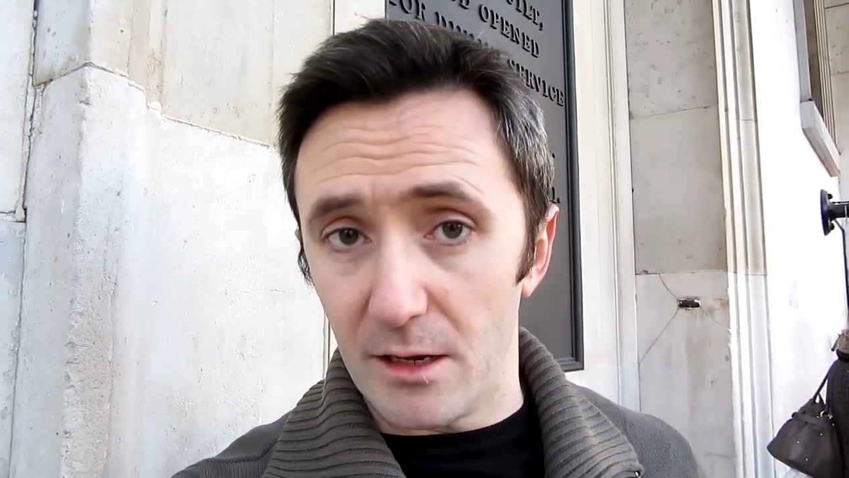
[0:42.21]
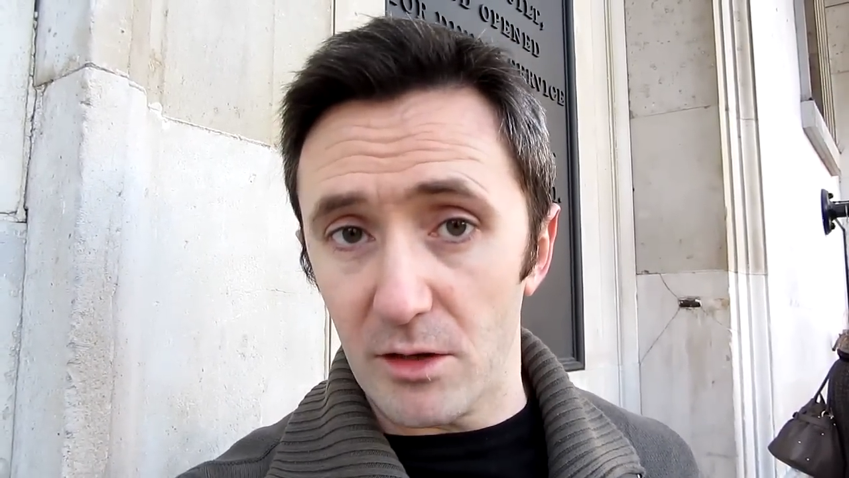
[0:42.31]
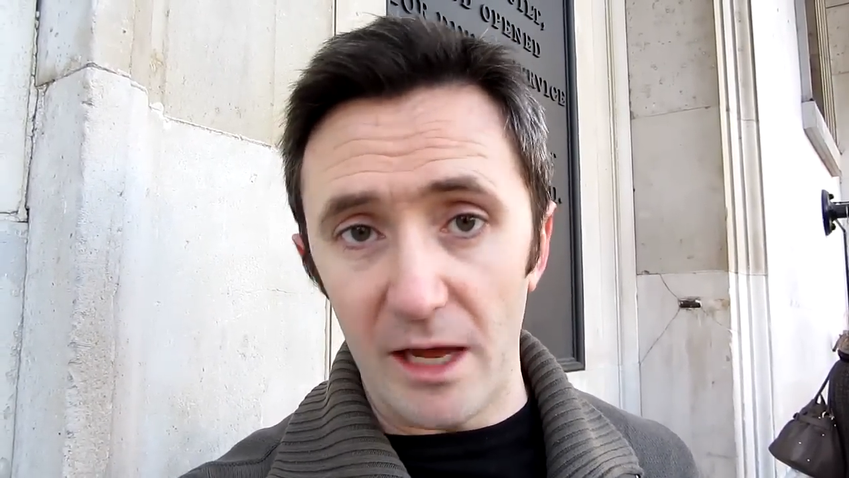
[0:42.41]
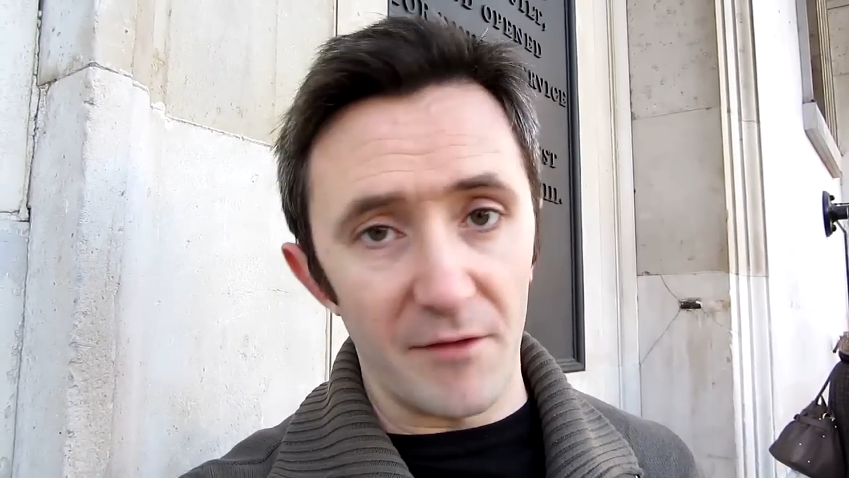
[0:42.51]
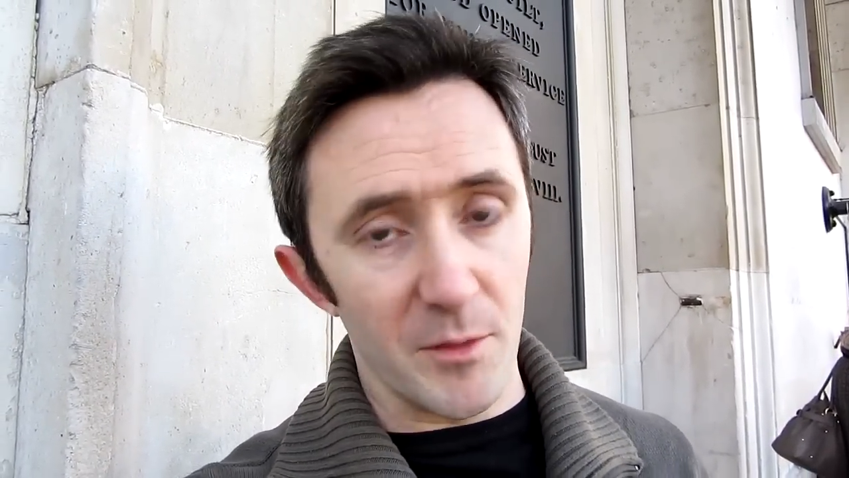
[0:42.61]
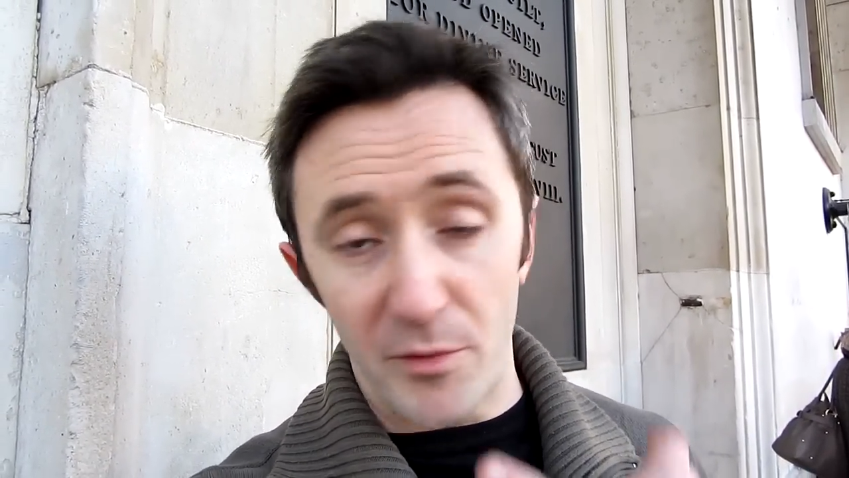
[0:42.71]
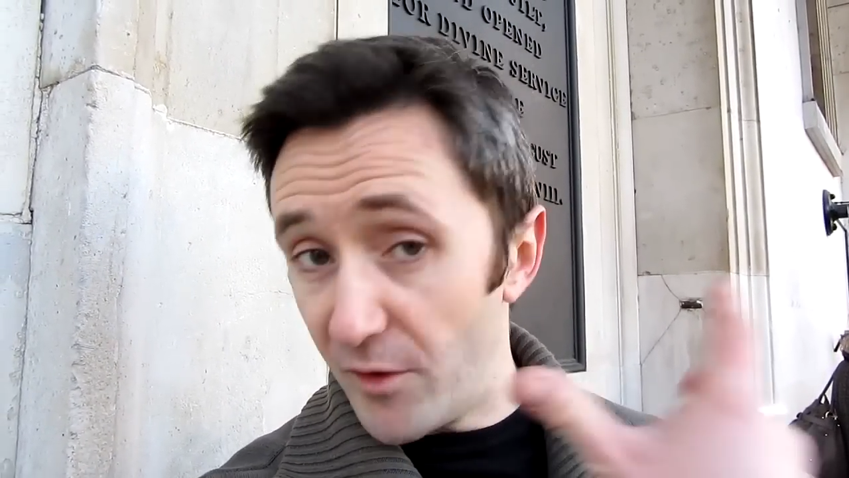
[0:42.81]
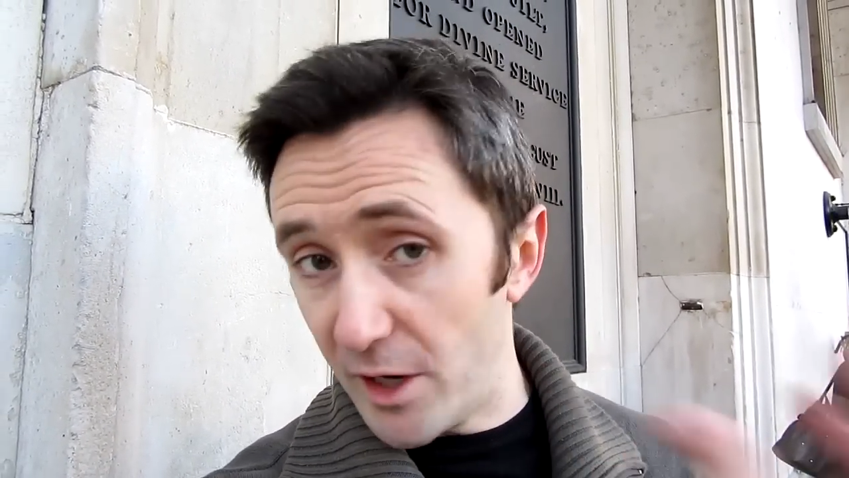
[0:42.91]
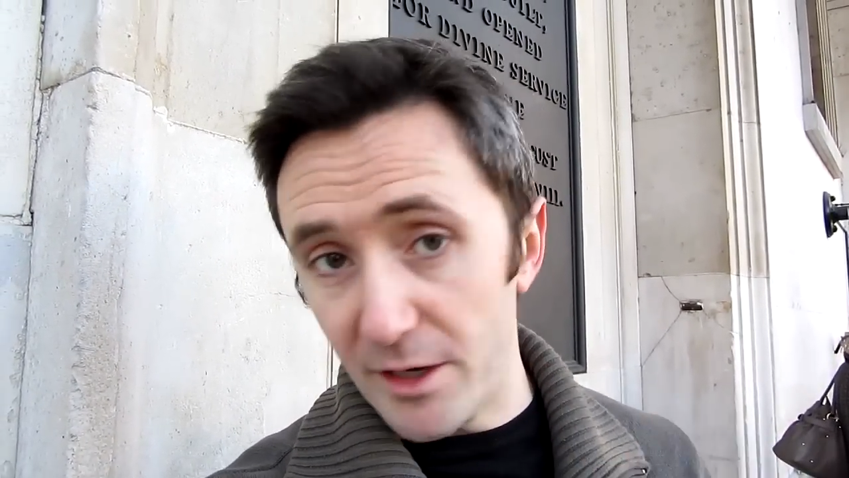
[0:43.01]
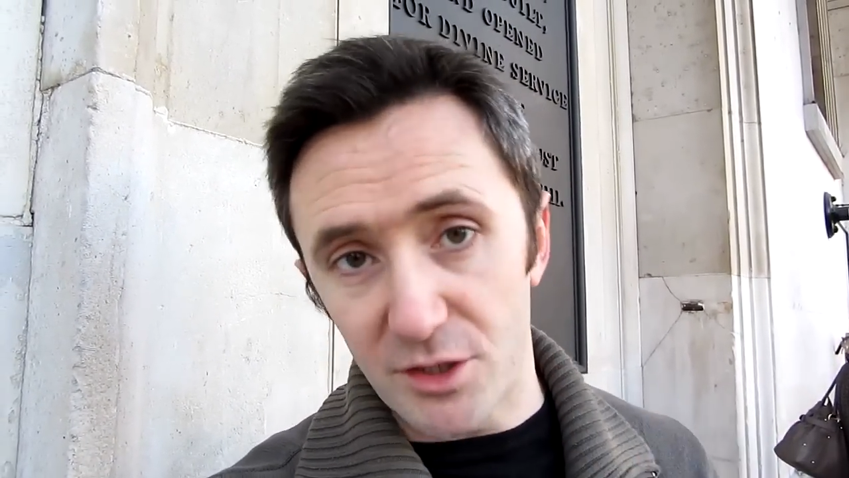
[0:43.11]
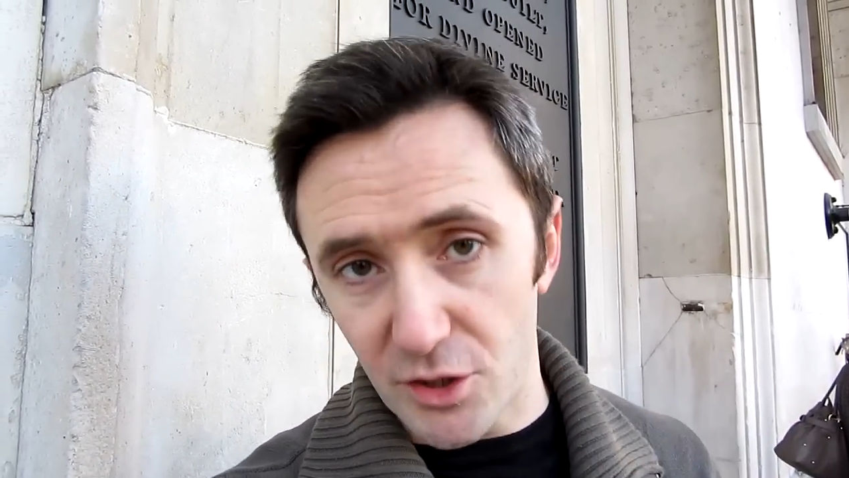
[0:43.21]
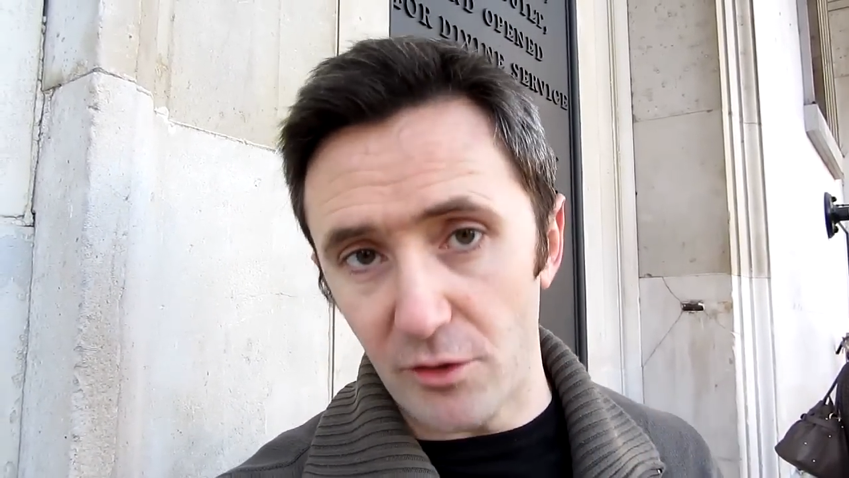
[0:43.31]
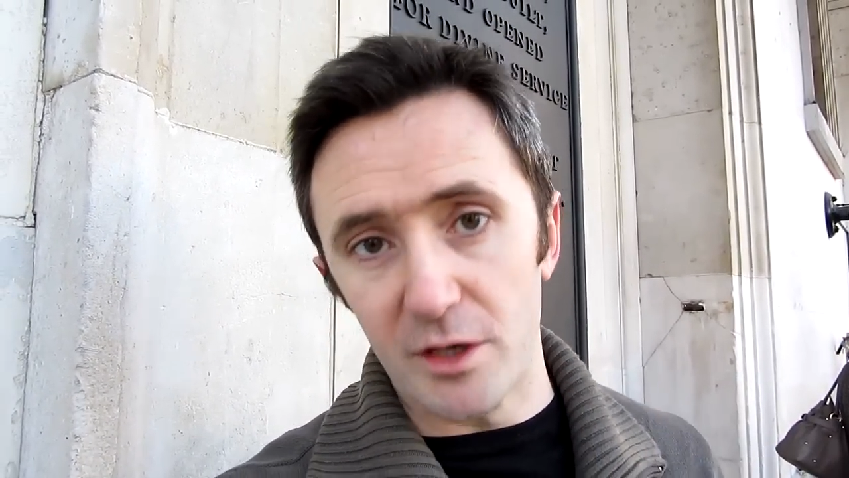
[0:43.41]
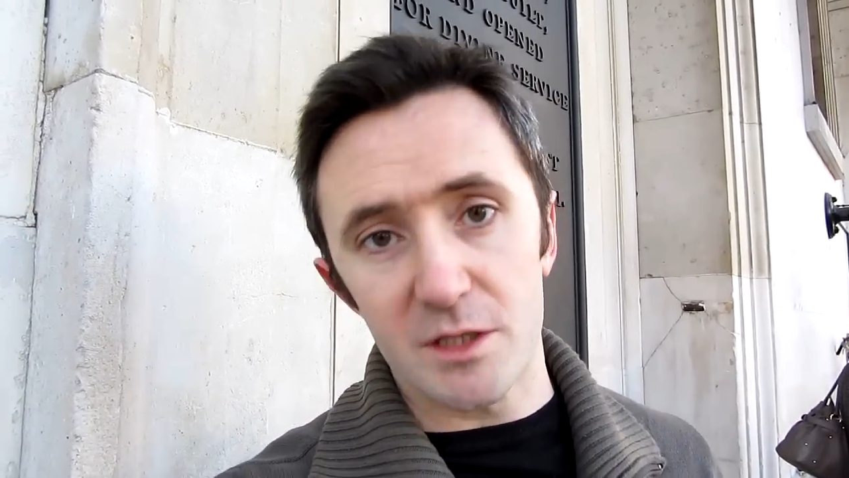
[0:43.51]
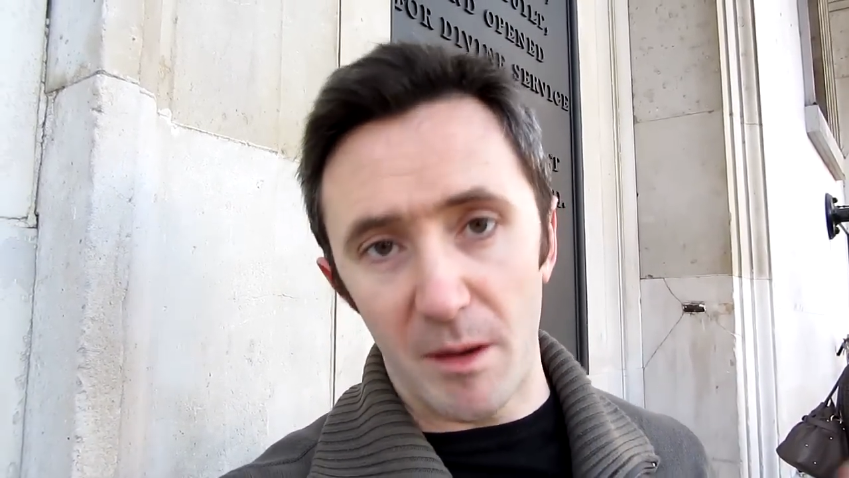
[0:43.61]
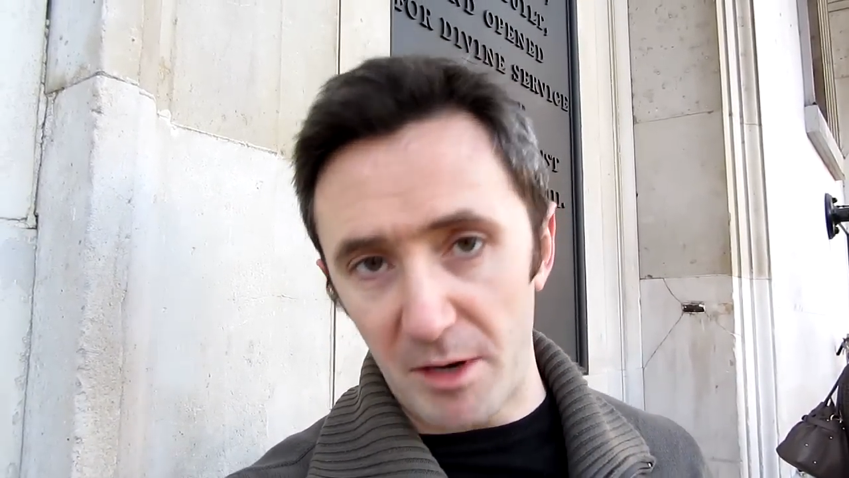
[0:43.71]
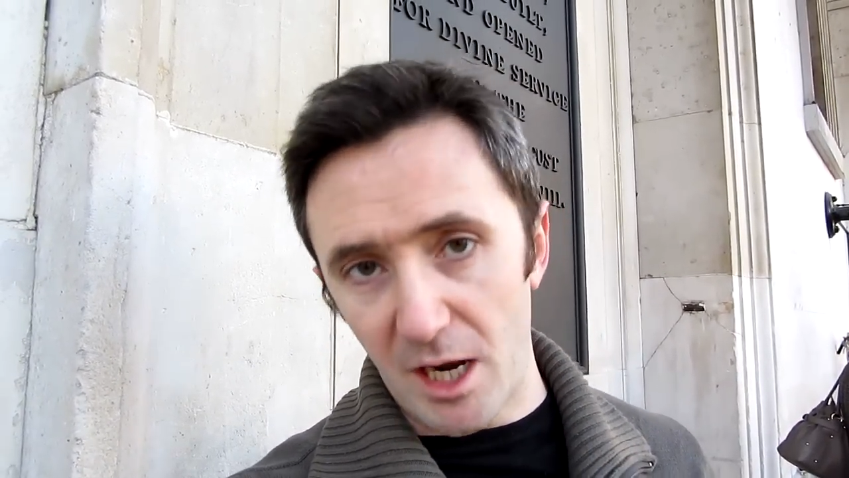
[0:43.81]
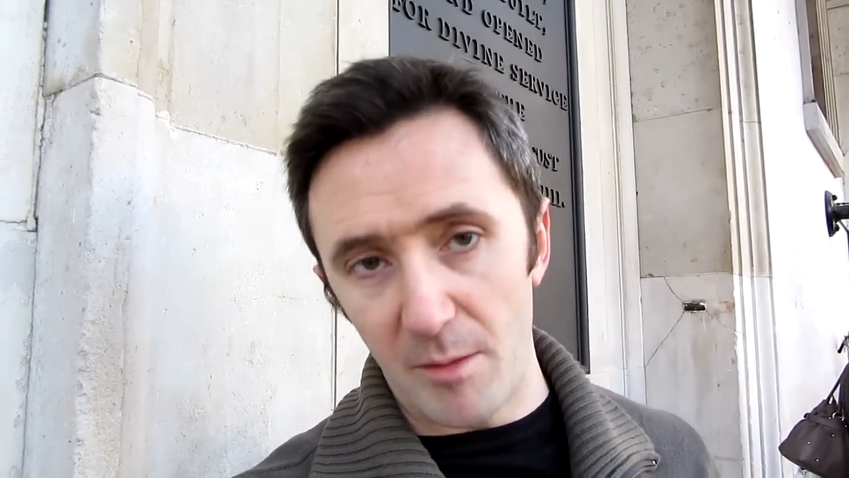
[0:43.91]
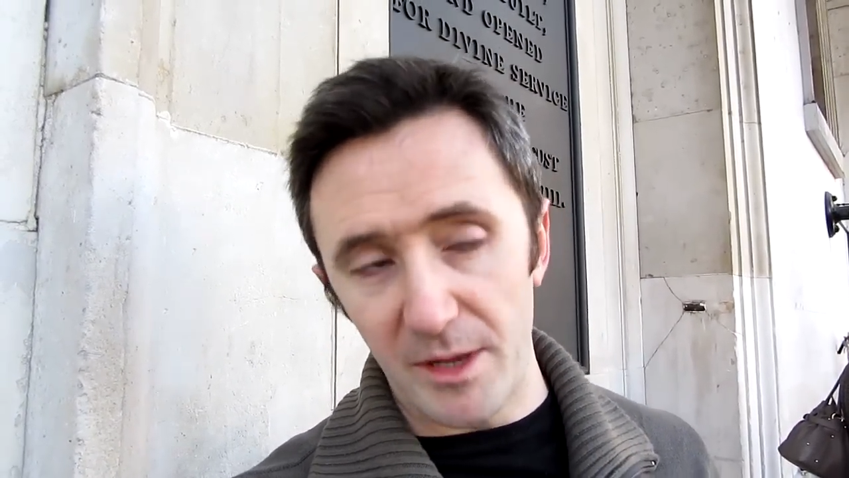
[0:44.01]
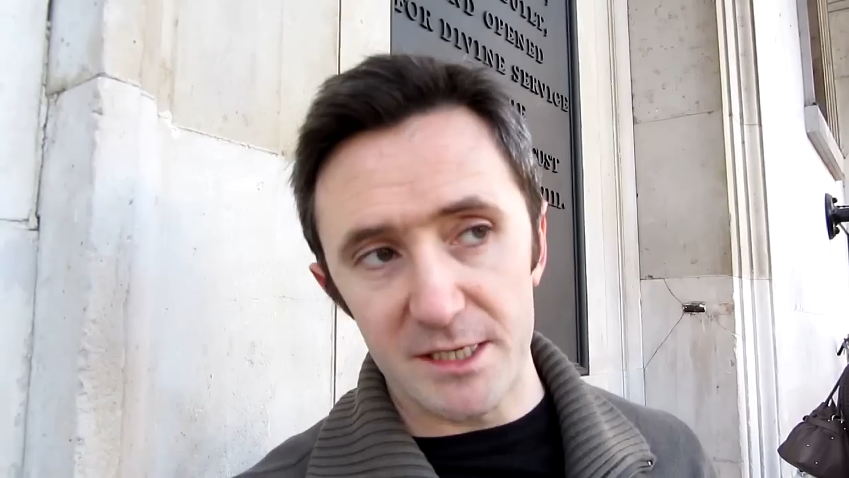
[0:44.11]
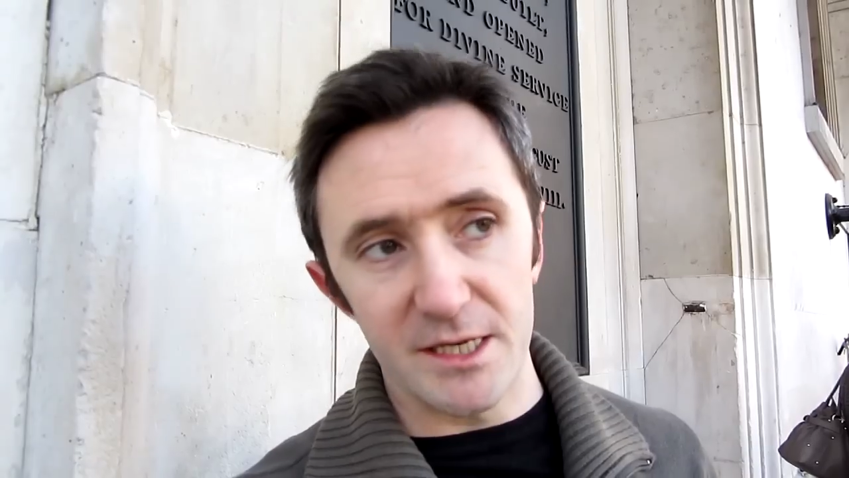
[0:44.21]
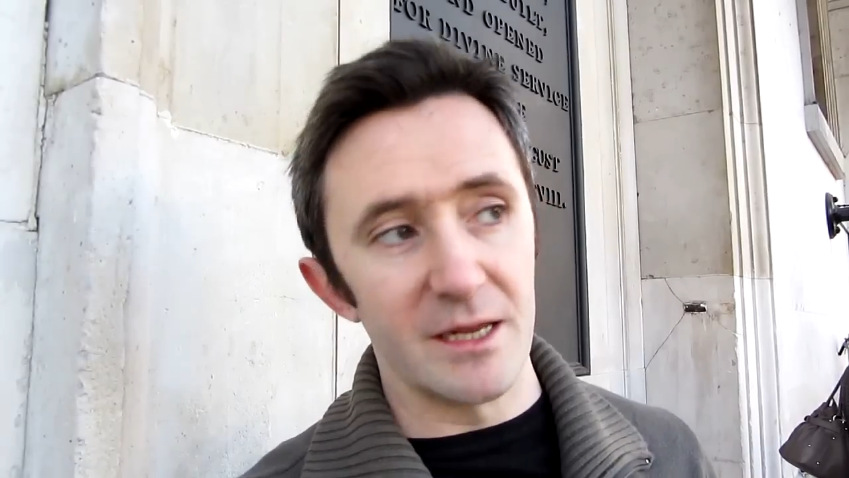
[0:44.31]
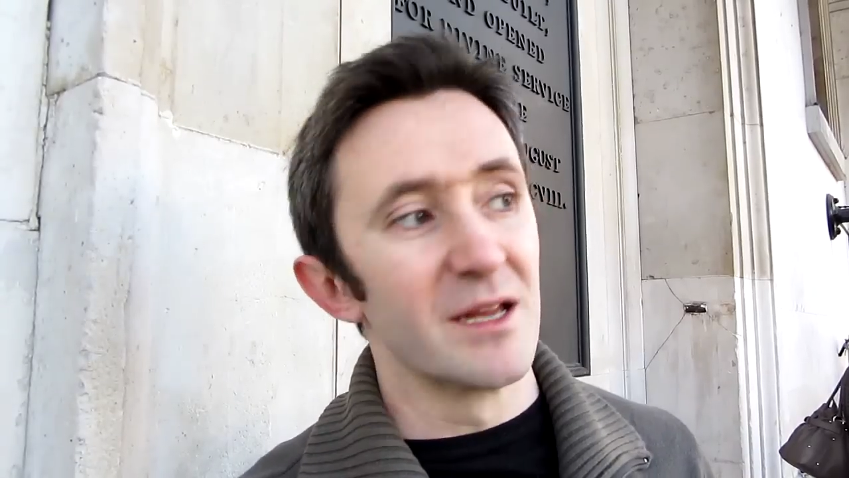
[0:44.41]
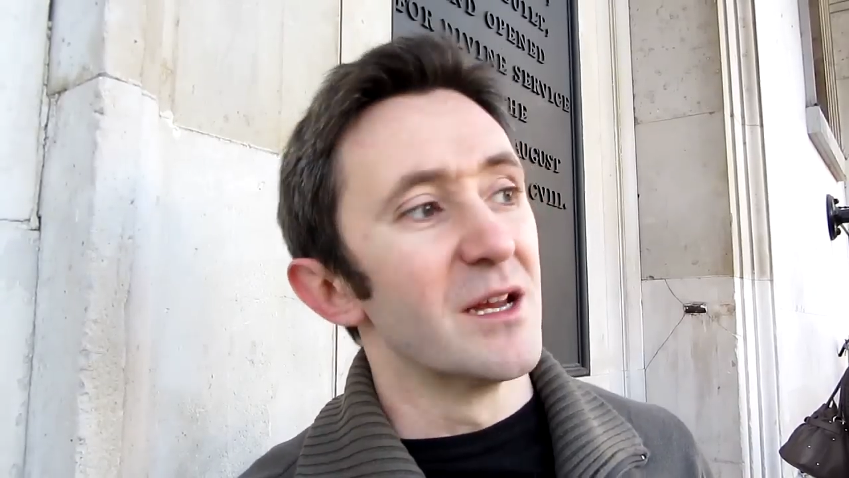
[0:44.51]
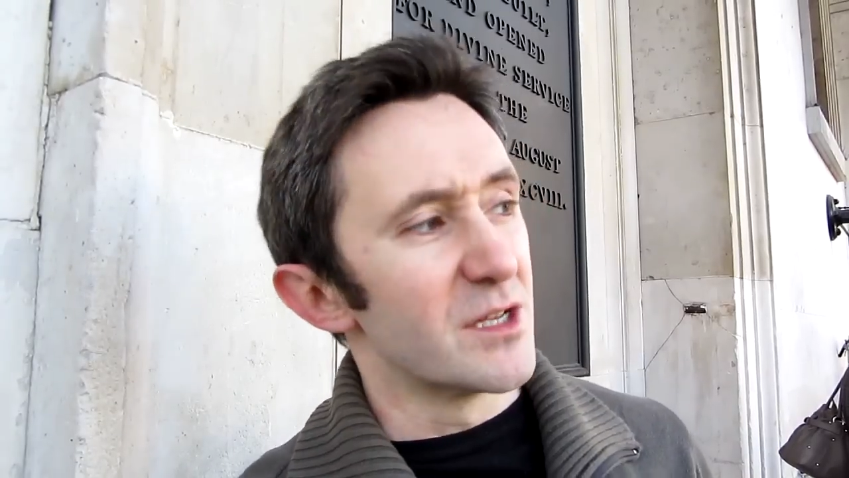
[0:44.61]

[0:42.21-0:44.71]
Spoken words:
you have to provide insurance, public liability,